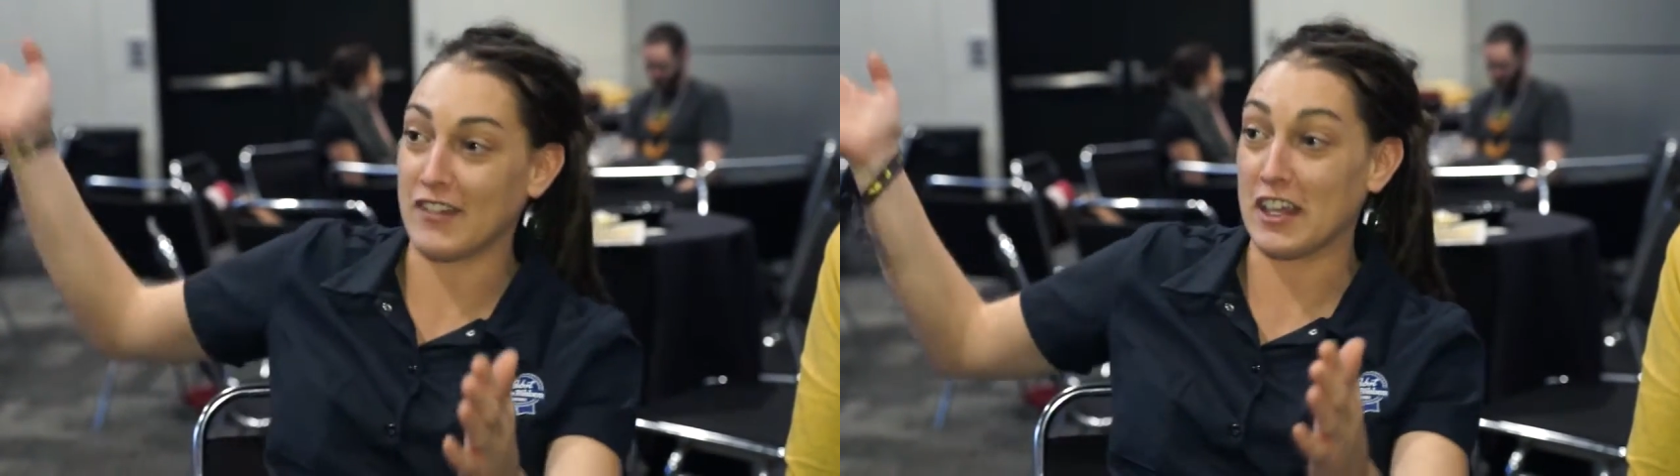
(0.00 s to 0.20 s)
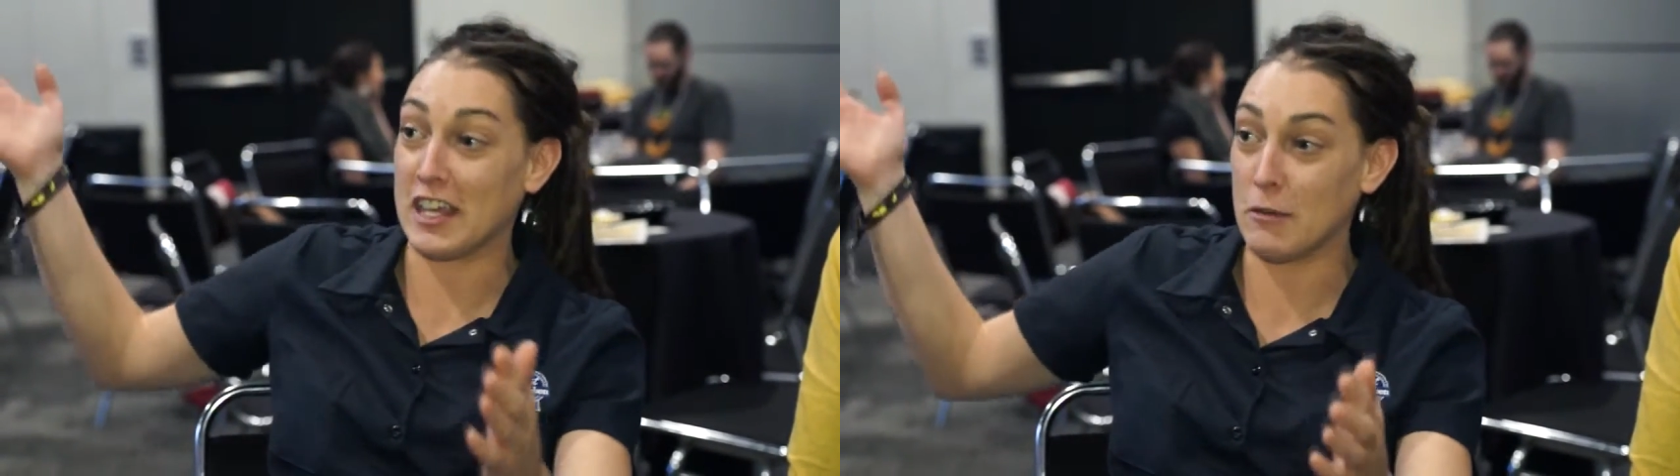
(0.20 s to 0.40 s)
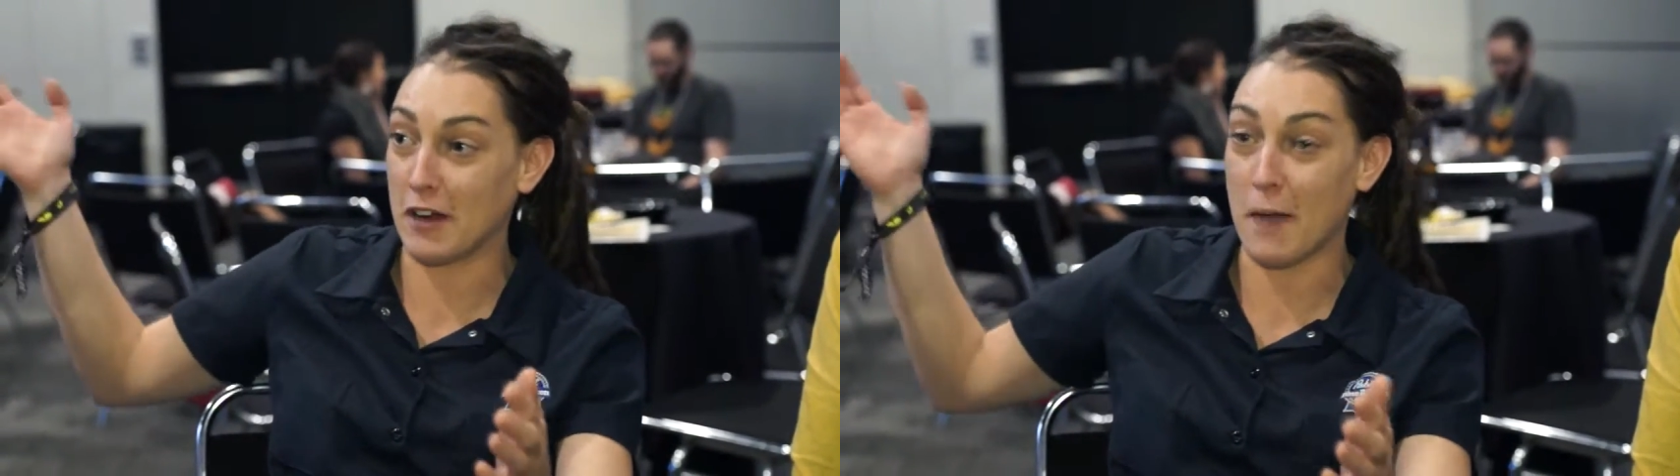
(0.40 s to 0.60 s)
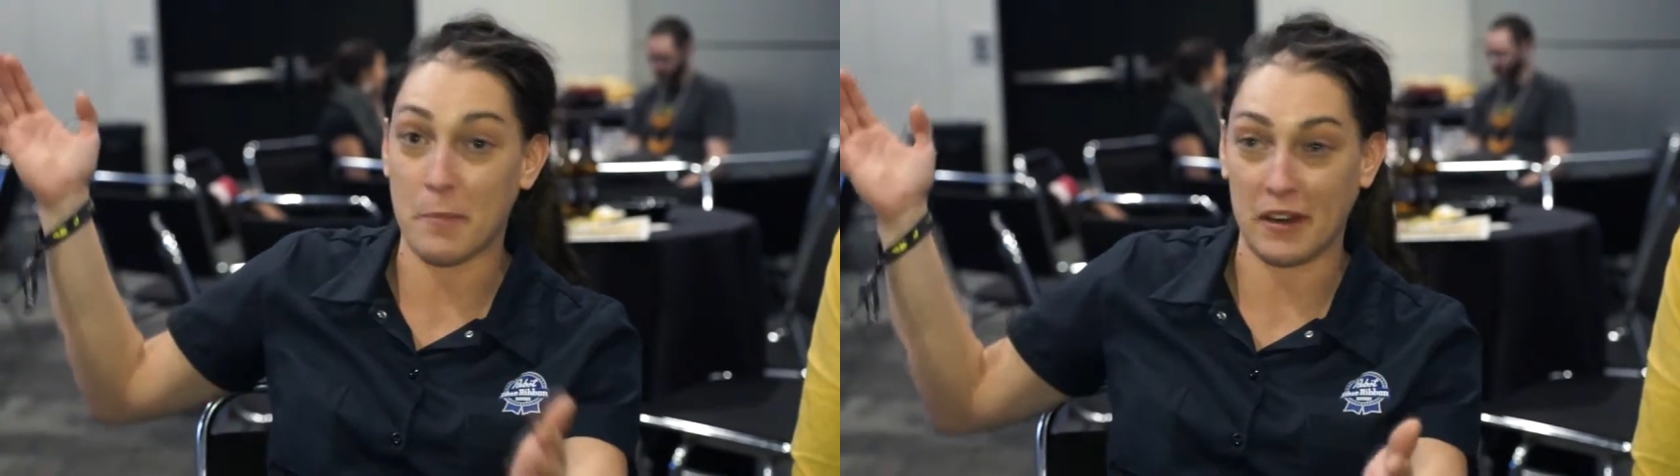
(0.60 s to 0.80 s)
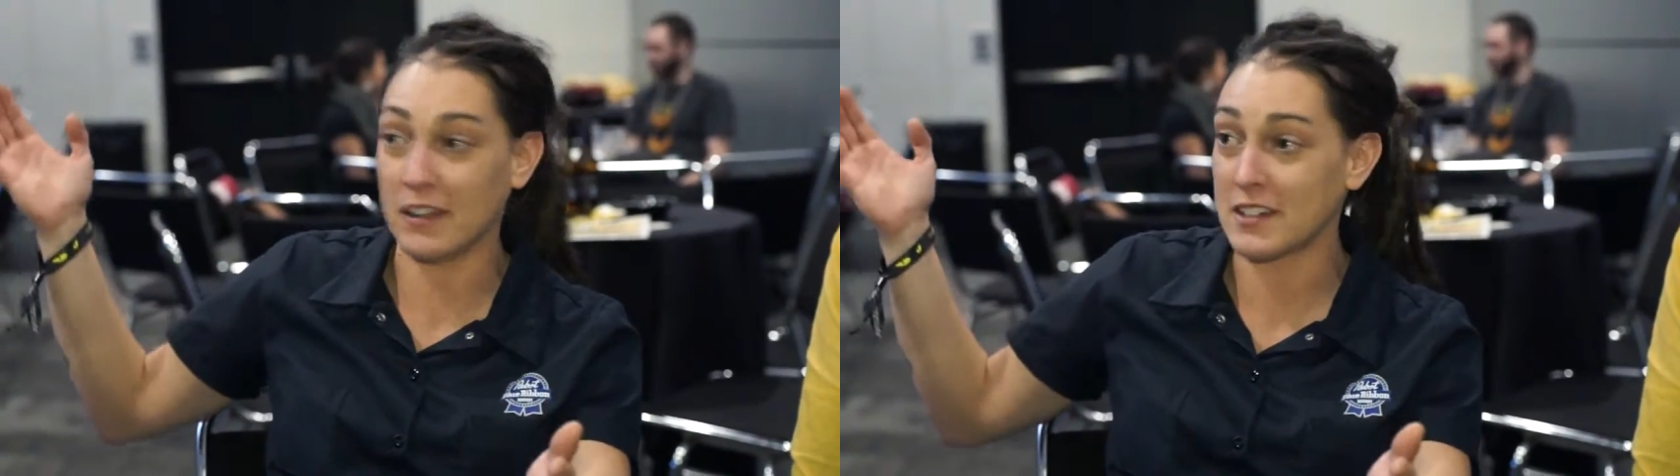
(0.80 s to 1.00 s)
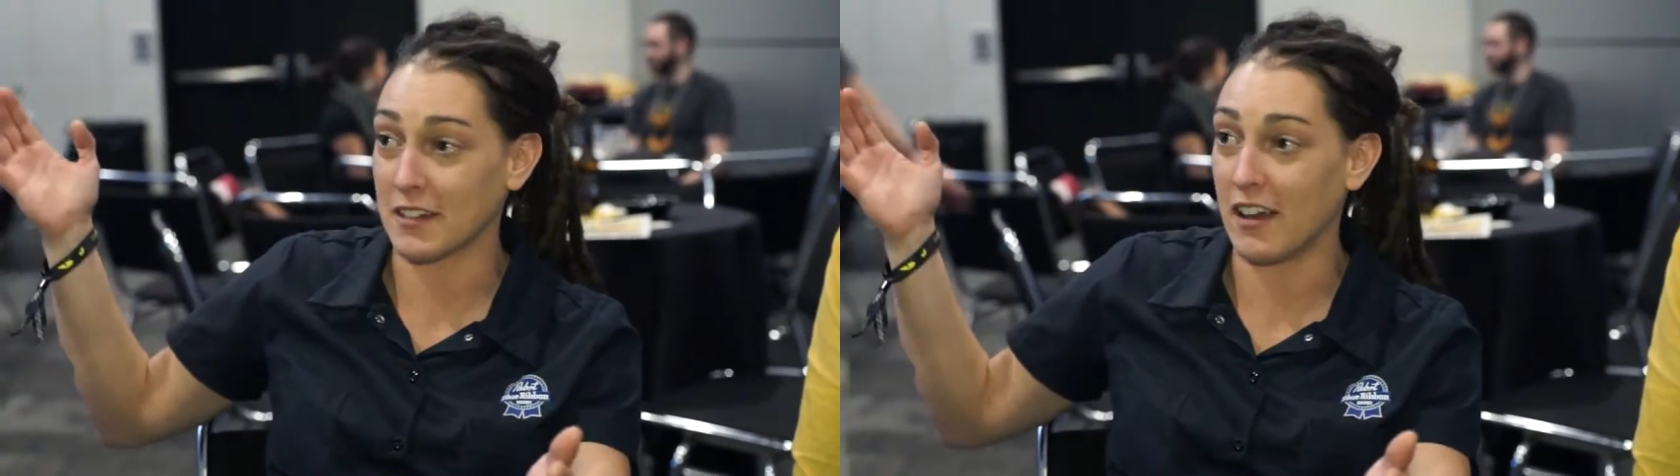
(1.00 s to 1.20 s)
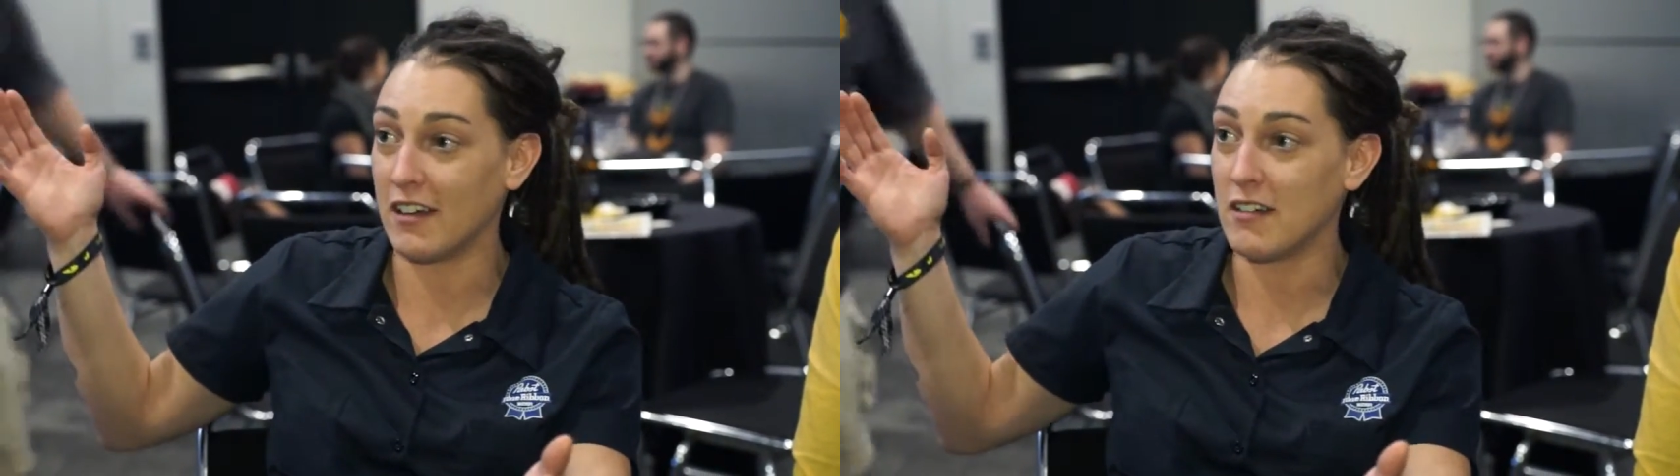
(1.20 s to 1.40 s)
the Keweenaw Peninsula,